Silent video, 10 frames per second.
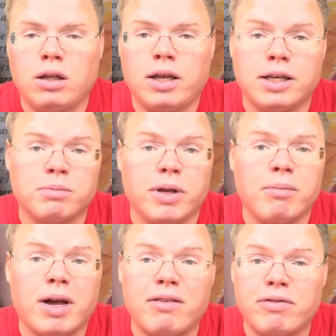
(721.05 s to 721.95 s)
has
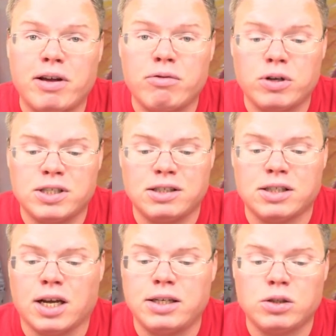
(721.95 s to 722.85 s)
been my favorite
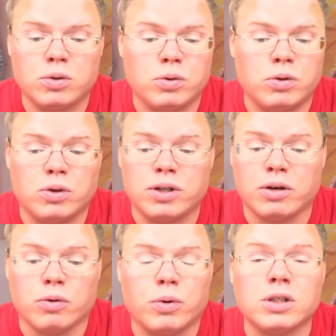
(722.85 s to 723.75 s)
since high school.
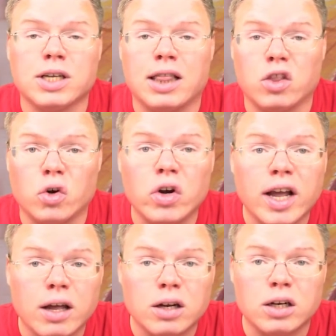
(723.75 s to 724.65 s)
They're the ones I learned
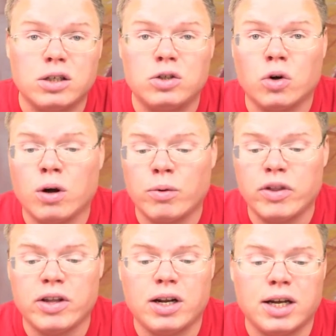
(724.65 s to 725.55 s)
how to draw
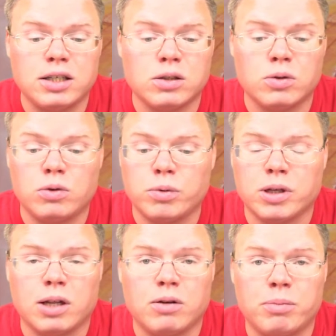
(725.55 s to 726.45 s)
with in high school
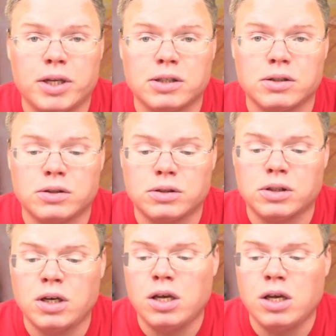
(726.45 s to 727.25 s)
with colored pencils.